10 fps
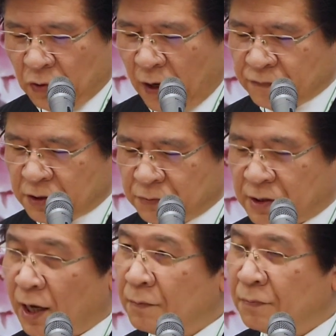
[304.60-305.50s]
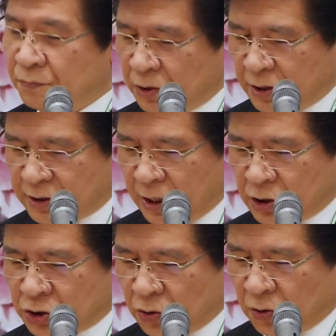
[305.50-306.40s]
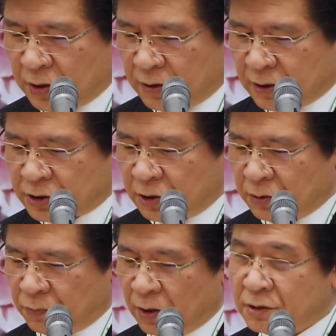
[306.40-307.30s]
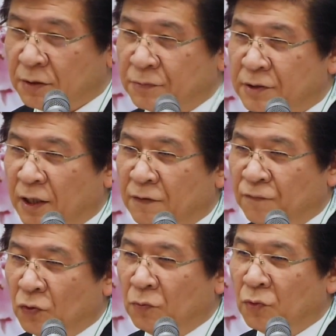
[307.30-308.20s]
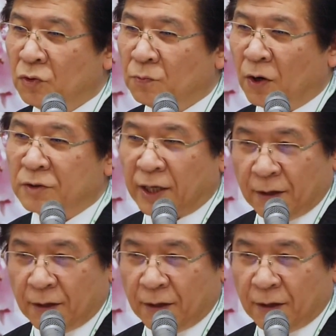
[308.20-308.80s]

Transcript: if you have some time, please enjoy the cherry blossoms in full bloom on